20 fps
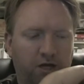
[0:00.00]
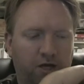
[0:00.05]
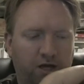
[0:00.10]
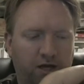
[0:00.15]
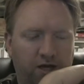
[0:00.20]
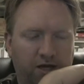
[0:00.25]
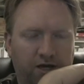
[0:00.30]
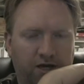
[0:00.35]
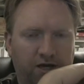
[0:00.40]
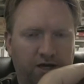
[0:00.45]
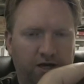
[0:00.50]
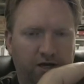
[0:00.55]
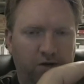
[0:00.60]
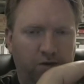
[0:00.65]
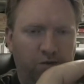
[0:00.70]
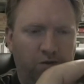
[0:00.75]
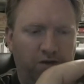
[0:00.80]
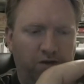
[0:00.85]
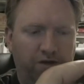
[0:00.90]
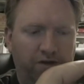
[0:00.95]
And
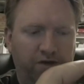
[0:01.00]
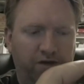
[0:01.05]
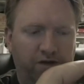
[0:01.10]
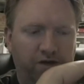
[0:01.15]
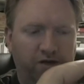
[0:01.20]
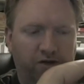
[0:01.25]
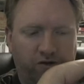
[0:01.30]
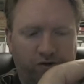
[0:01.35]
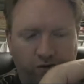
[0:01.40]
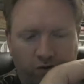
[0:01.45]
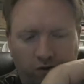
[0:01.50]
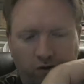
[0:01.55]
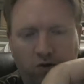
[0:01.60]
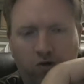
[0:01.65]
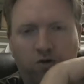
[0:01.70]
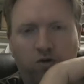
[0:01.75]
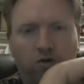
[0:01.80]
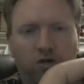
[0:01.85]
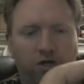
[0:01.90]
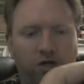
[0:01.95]
with
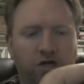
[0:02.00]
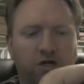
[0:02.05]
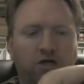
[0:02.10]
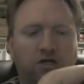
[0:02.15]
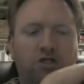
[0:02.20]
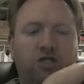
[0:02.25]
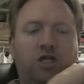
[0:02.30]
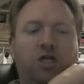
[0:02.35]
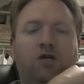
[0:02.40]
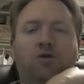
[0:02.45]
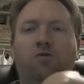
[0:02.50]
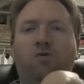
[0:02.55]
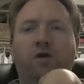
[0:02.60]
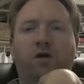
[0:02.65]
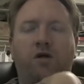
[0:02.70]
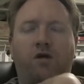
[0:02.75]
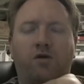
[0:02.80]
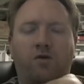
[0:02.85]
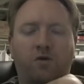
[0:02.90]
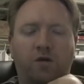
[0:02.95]
Nicole,
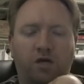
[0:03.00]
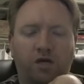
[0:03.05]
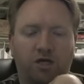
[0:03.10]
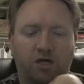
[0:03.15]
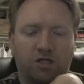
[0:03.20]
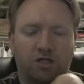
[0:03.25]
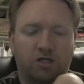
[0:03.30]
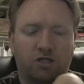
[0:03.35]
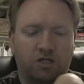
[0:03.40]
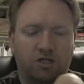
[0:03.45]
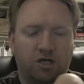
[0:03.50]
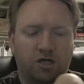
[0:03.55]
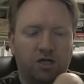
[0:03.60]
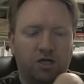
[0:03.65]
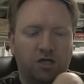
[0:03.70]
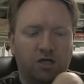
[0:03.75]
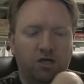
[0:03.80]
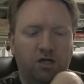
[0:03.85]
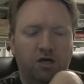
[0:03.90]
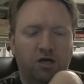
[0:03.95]
JWoww, and
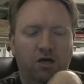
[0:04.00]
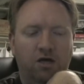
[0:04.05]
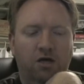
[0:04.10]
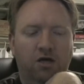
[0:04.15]
Angelina,